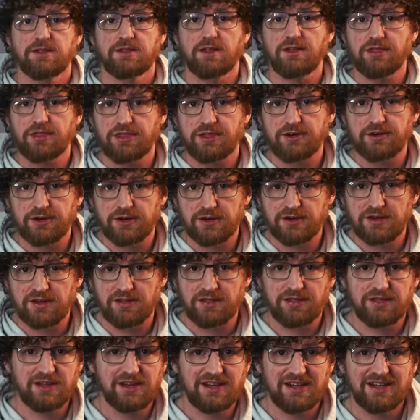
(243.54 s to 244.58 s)
The third
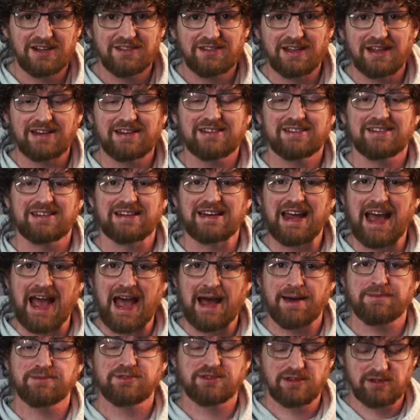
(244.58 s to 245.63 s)
thing that is an
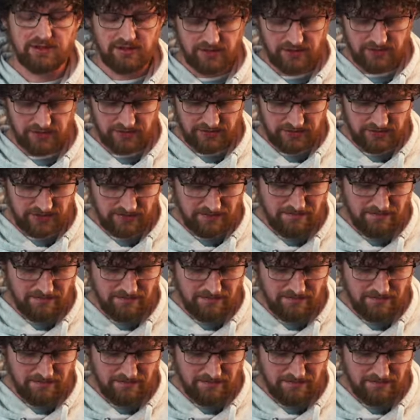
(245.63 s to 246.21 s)
absolute